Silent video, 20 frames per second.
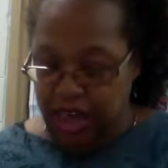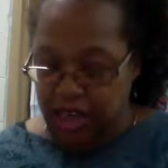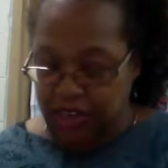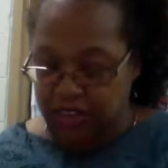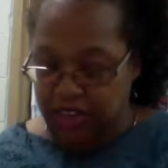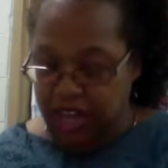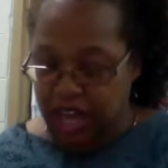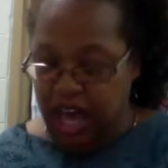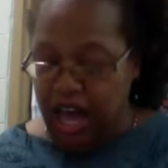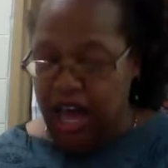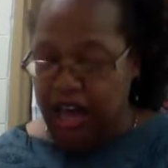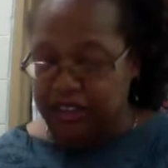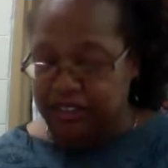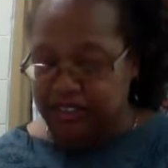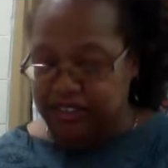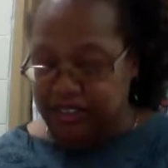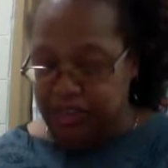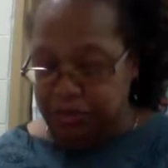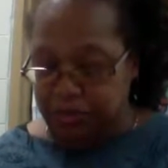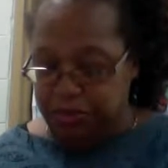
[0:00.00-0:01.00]
the
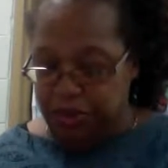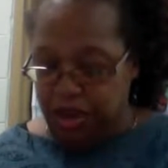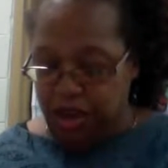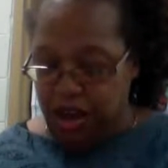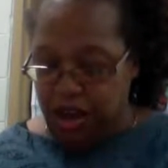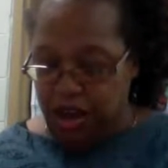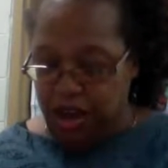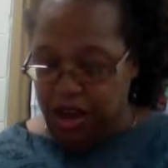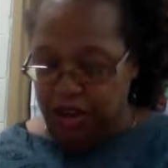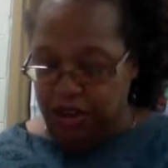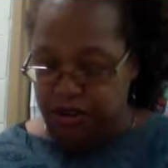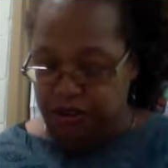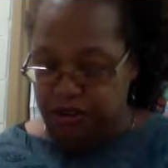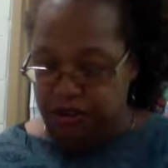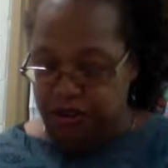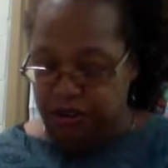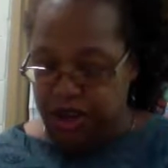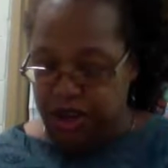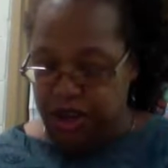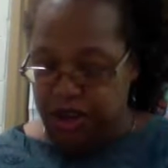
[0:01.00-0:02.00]
concept of
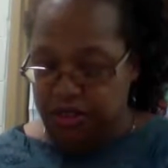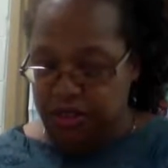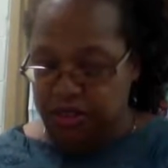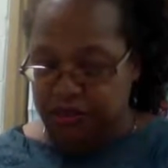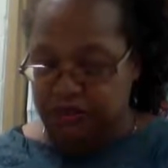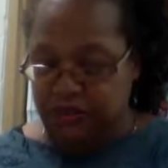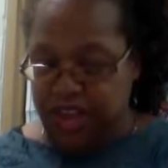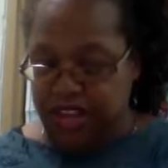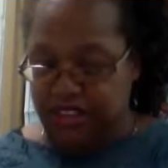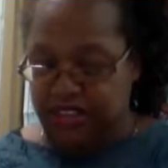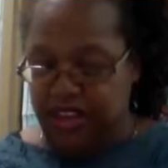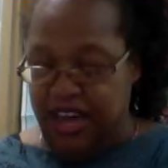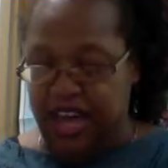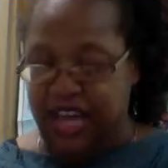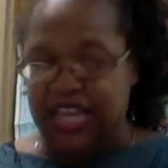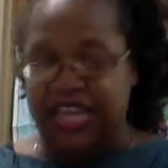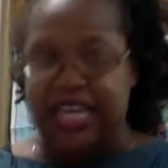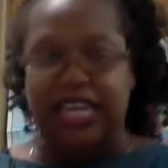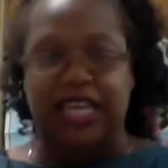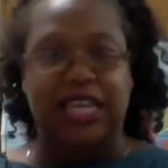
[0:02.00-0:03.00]
the fact
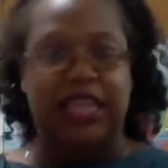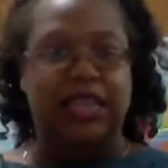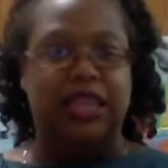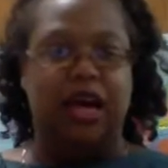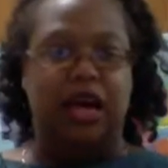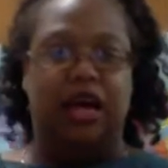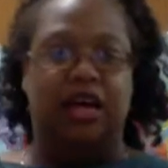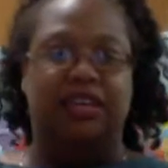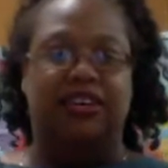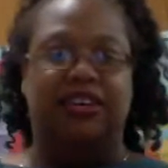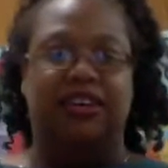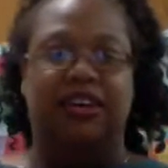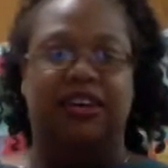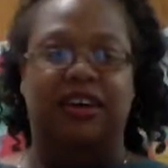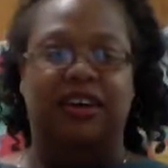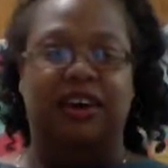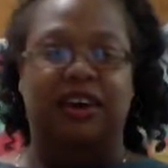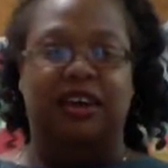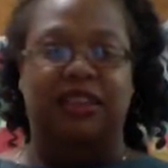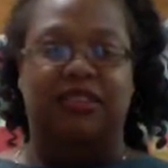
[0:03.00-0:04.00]
that he thought
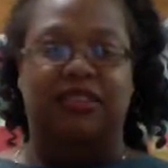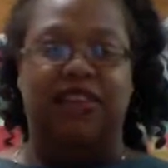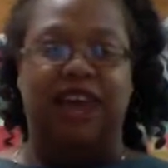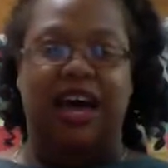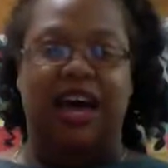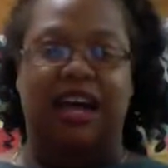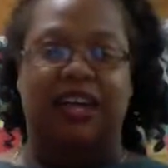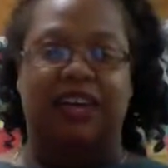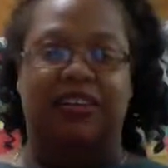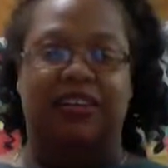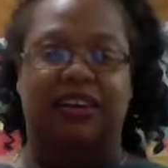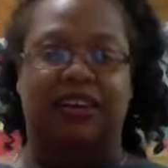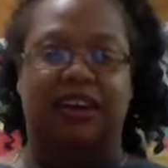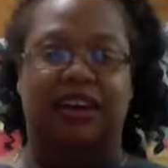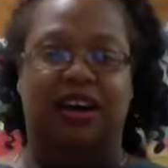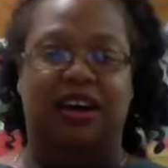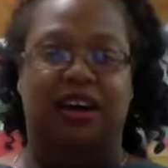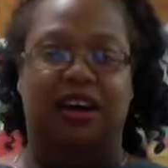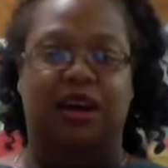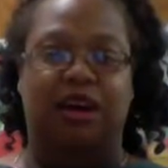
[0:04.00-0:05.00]
that
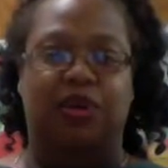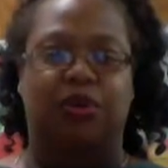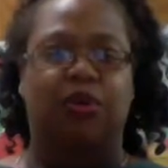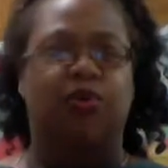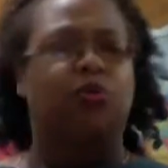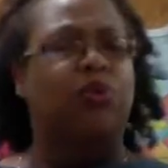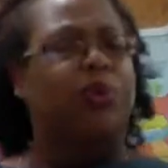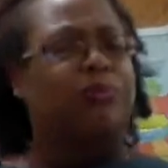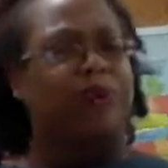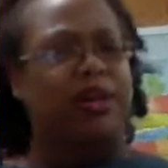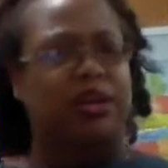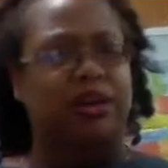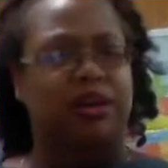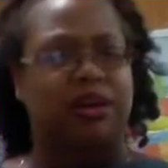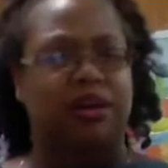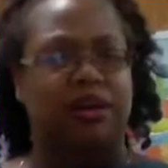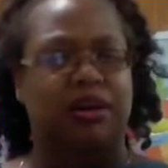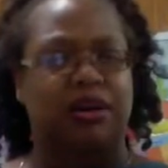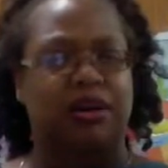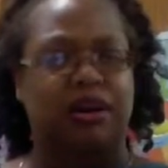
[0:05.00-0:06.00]
women
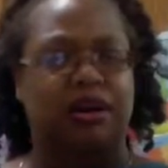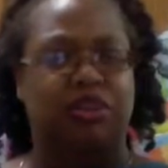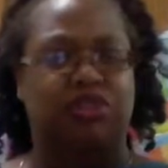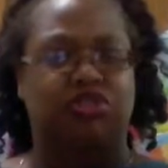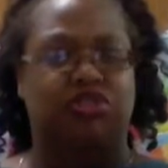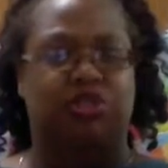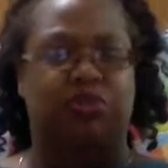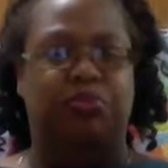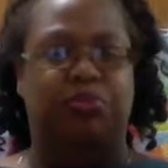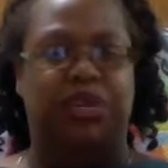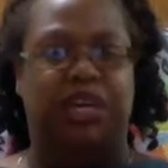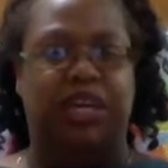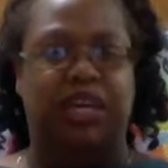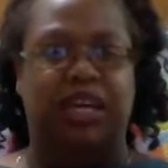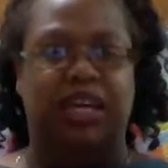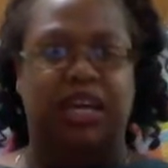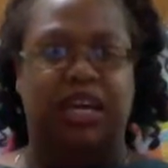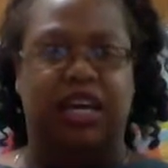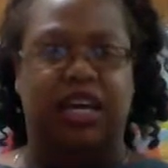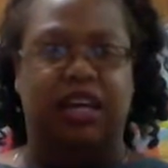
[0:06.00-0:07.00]
should
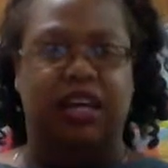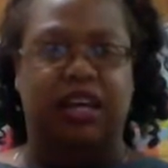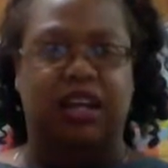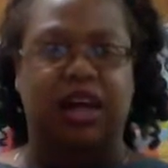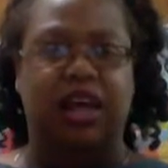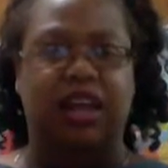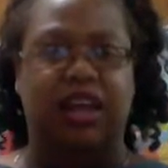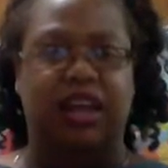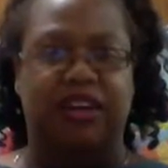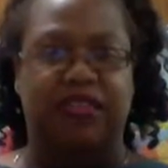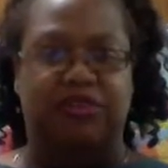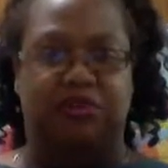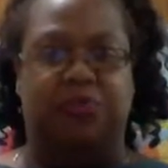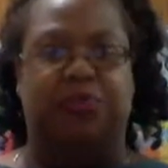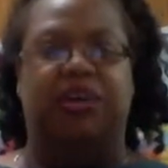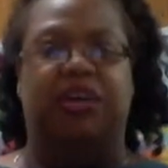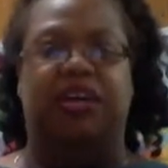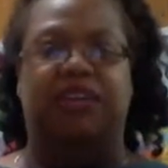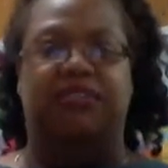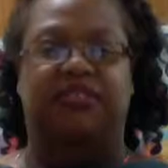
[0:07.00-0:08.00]
be in a lesser
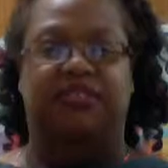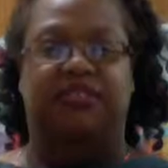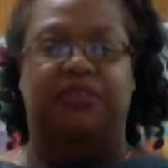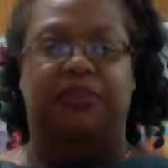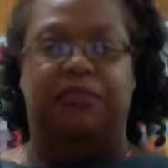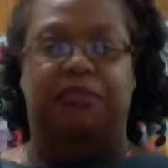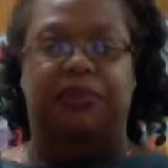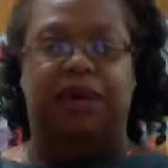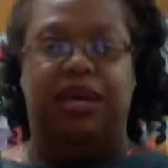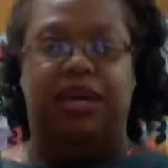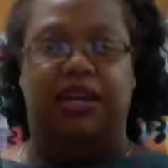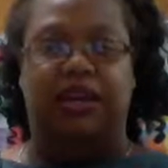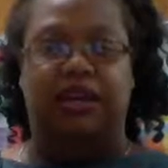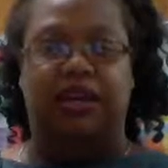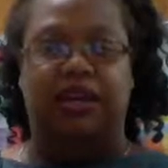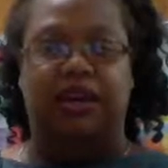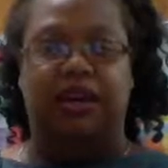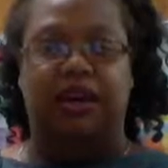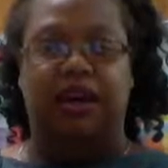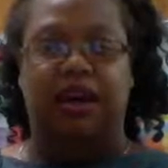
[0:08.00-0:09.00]
place than
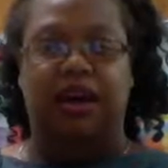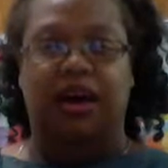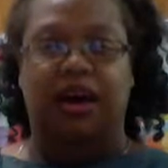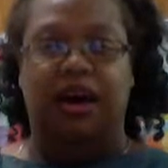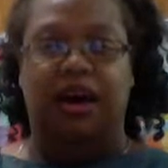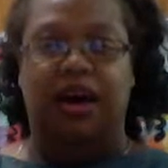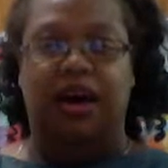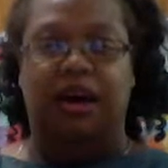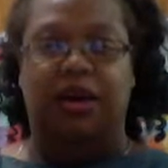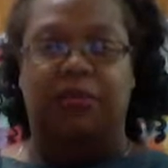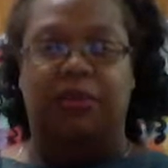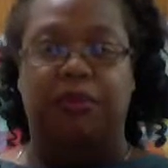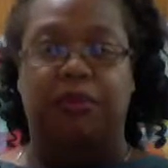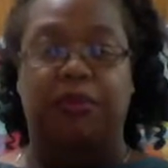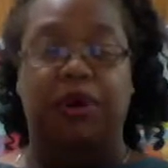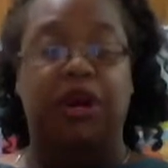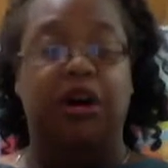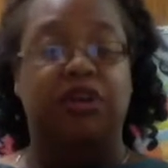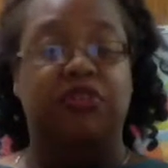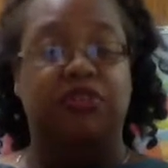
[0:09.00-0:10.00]
men,
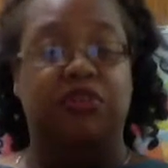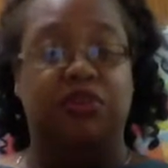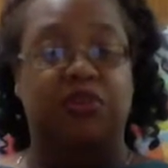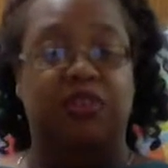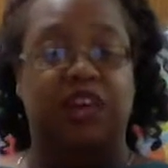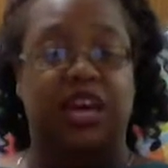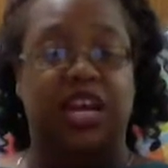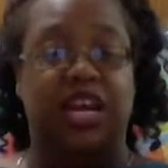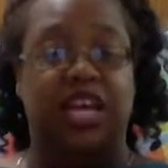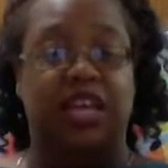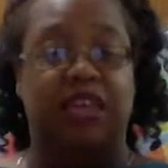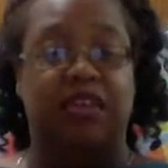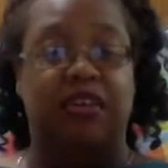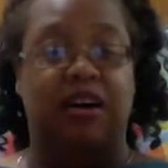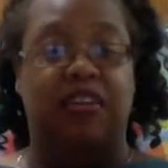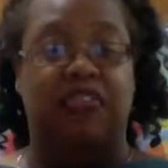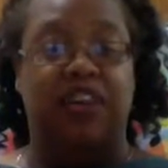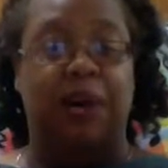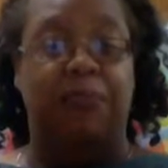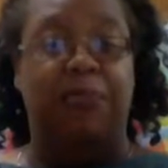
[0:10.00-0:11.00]
but also that he
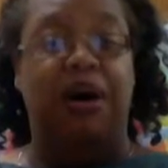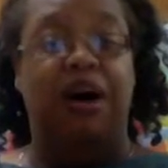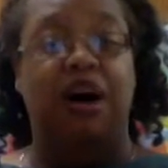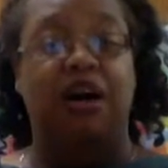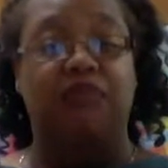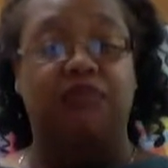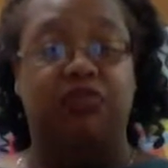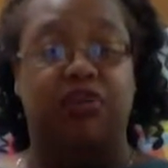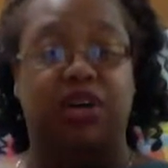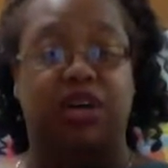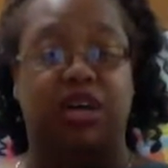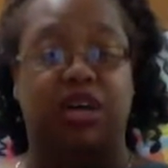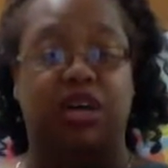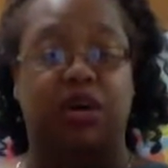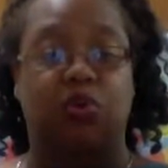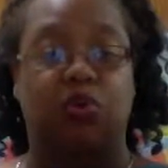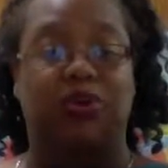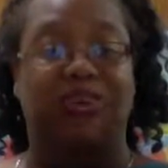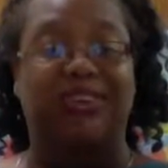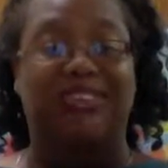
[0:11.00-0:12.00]
thought that poverty
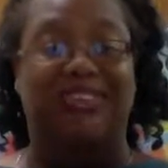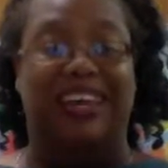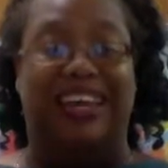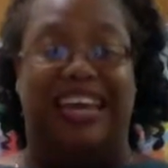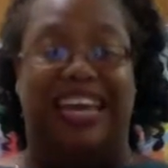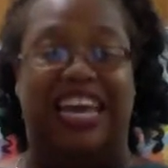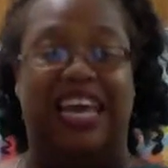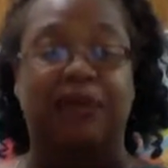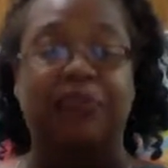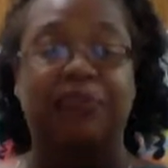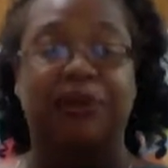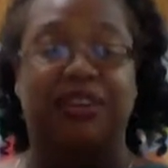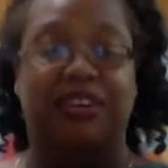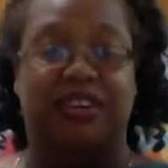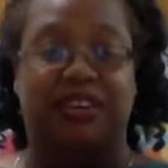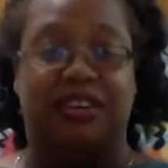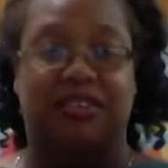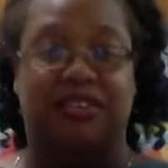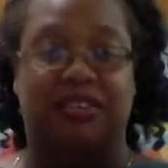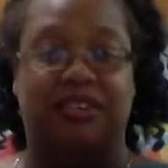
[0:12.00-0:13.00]
was an
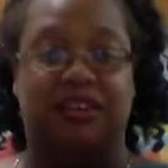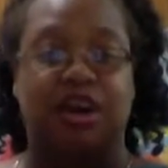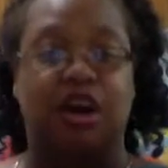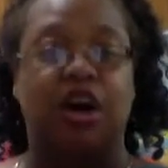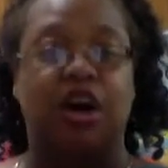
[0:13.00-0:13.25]
impetus